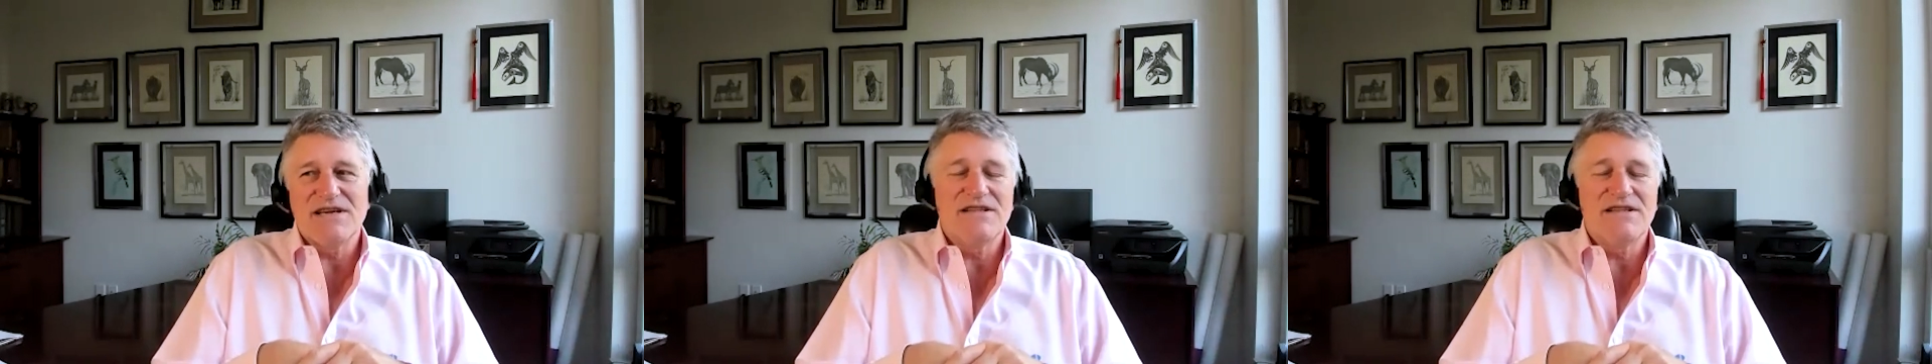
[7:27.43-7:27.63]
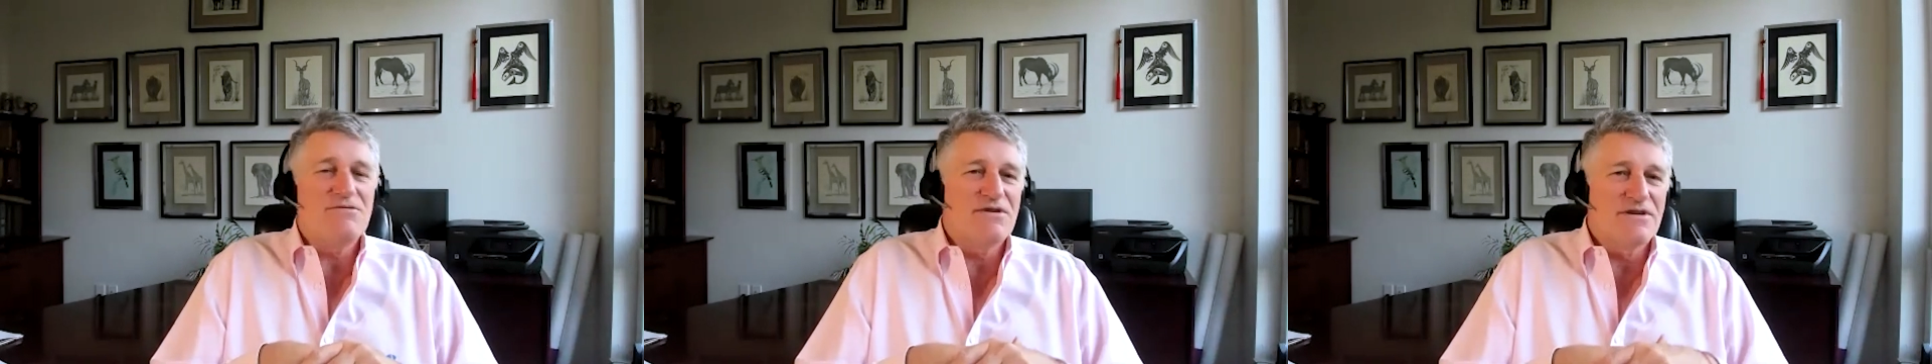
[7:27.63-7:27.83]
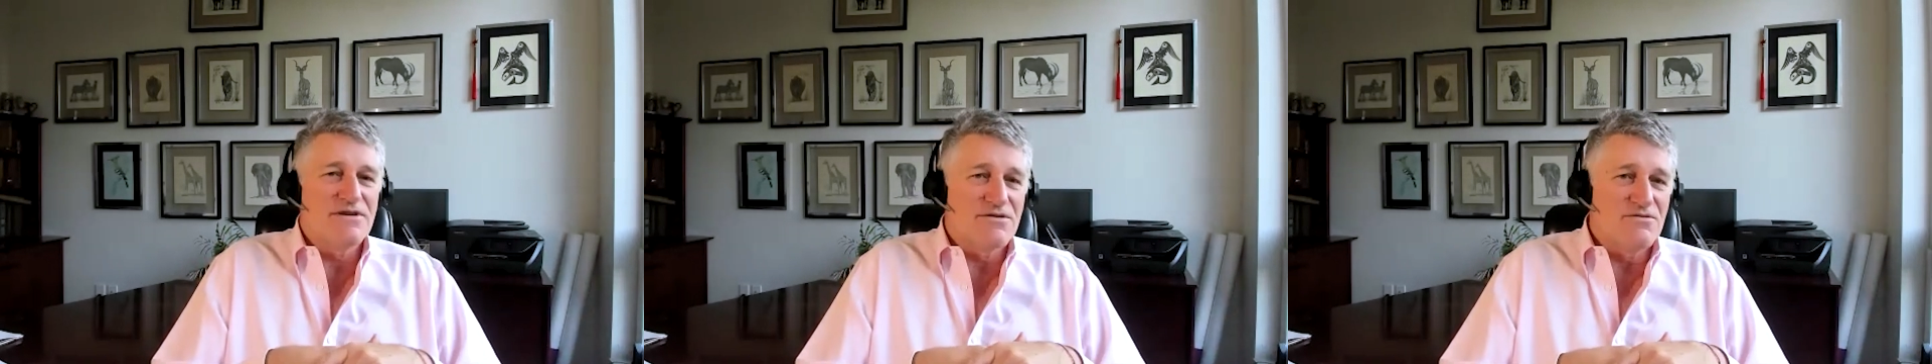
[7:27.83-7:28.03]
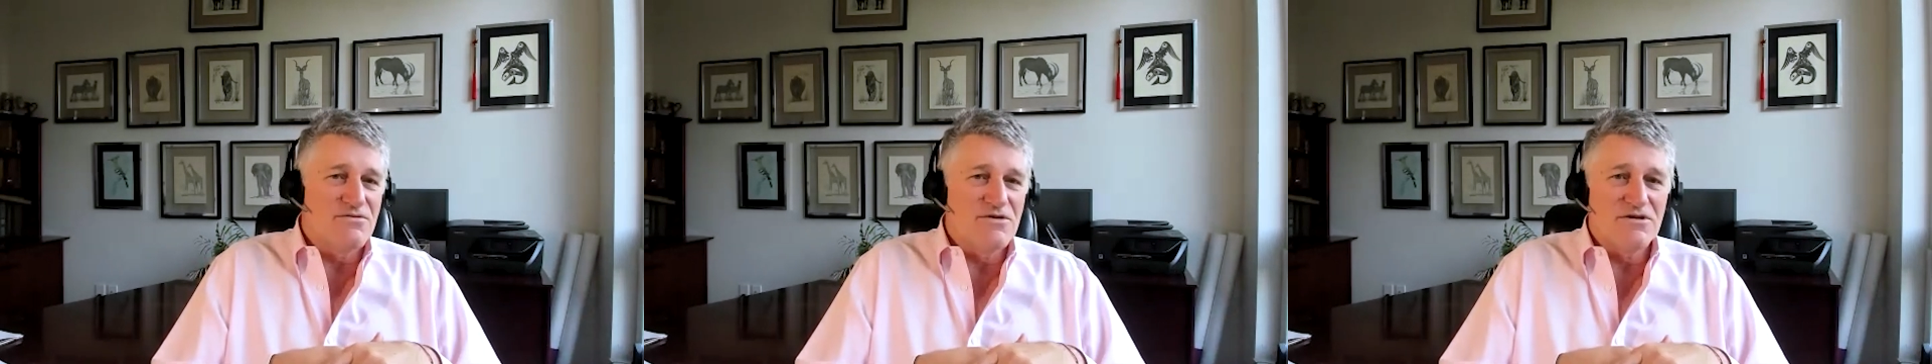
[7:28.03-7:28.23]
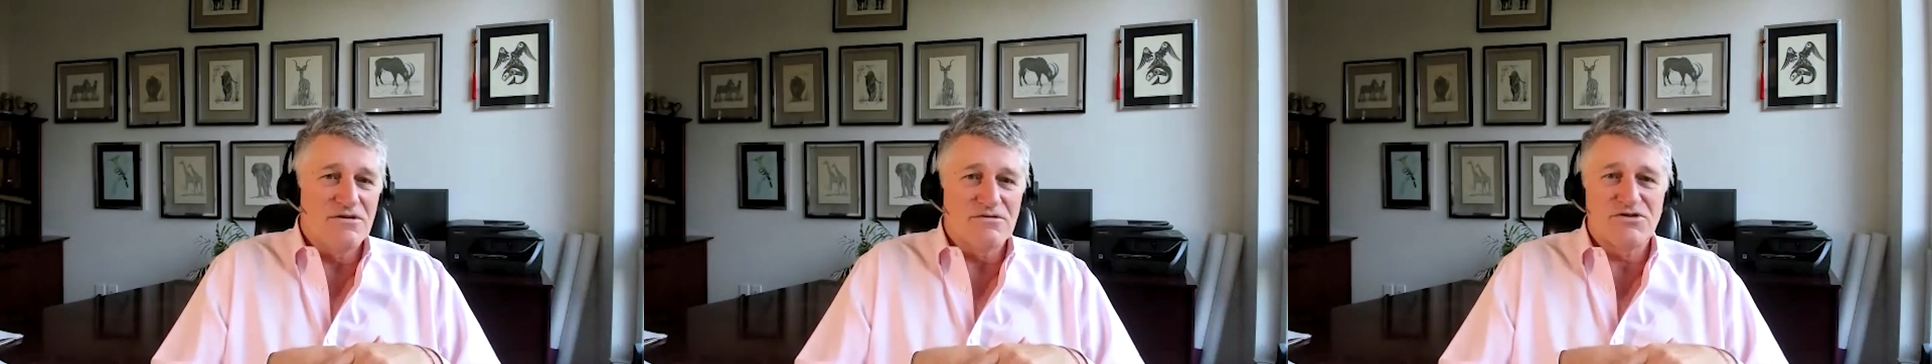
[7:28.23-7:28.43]
anywhere in the
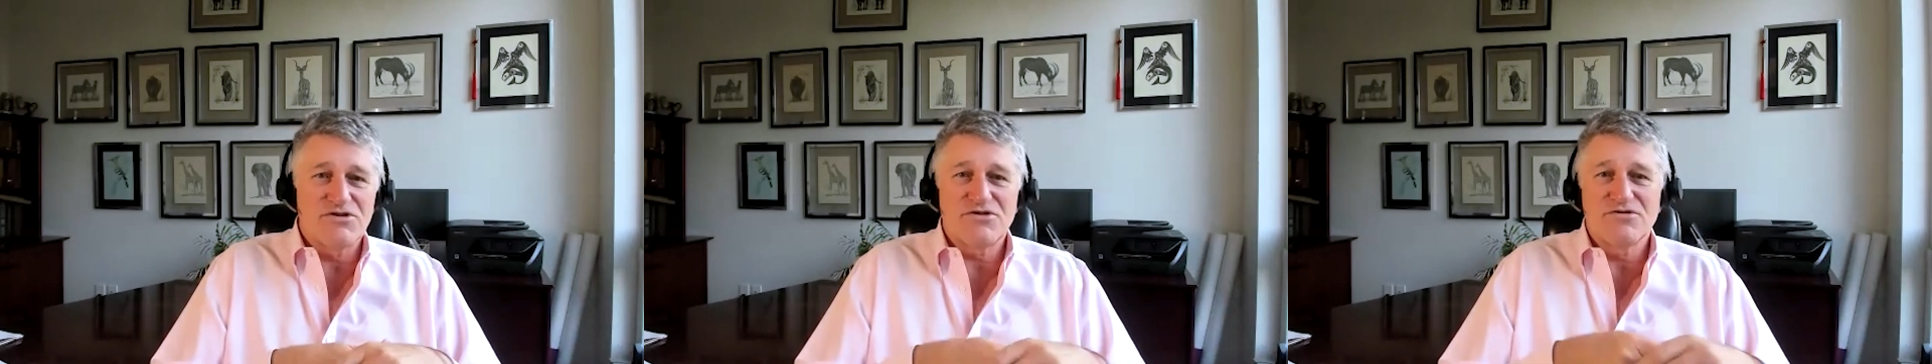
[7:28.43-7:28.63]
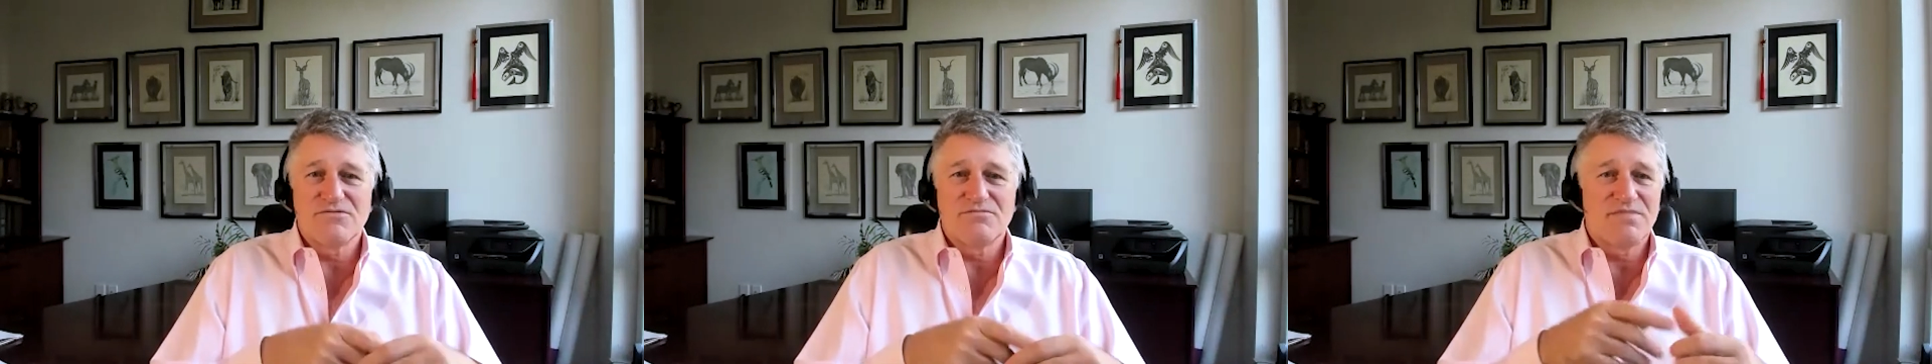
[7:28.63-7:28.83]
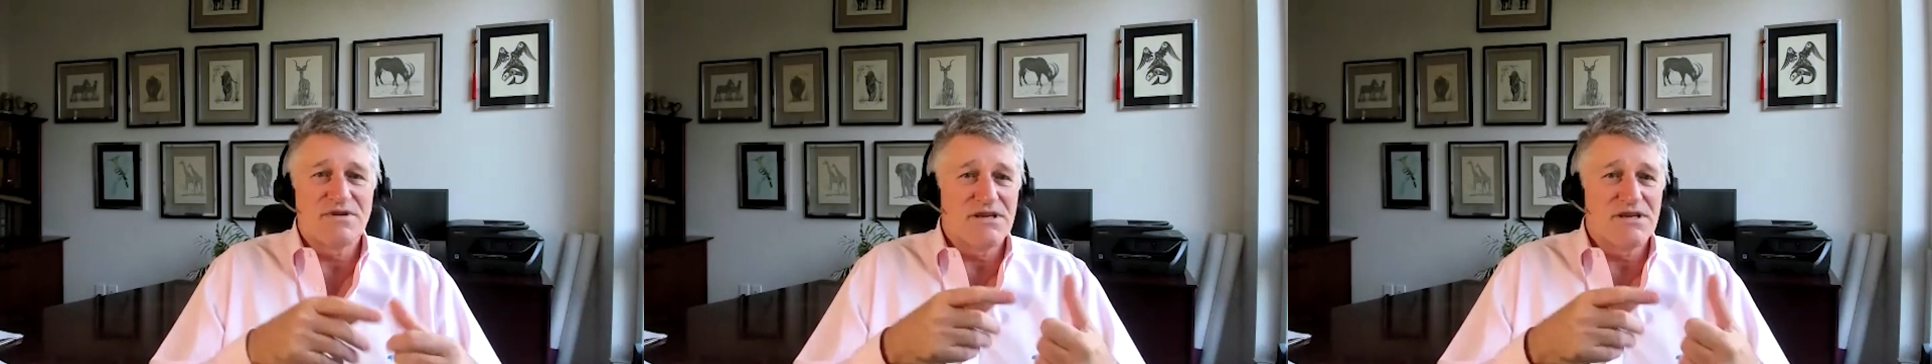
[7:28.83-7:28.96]
world should